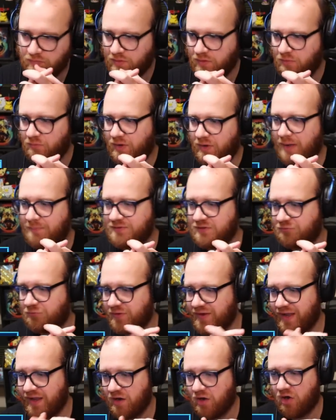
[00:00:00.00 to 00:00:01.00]
What happens if we
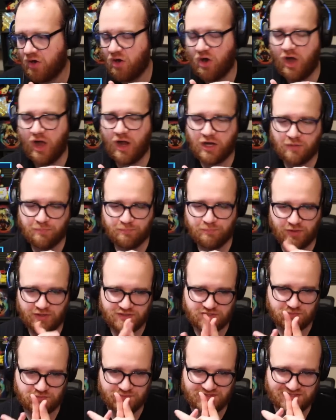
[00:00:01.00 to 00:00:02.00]
get Hawk
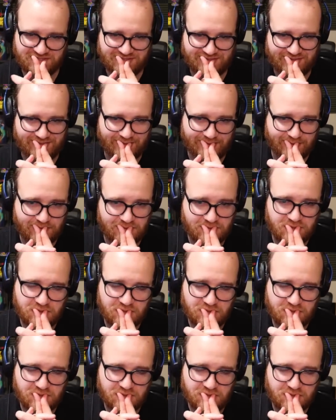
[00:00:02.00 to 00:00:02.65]
plus Mystique?